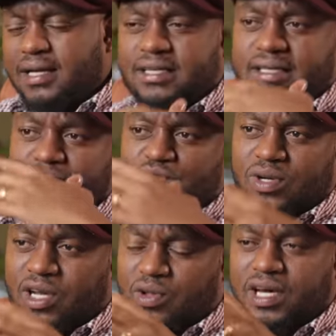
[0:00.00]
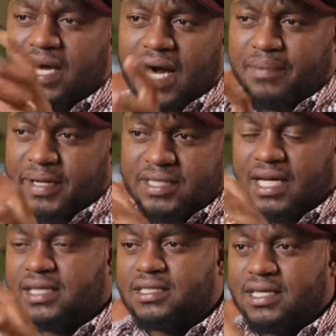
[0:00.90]
And I think that's when now the gang
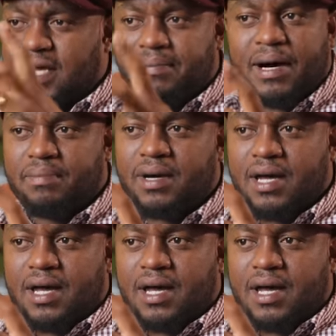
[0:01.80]
mentality came up.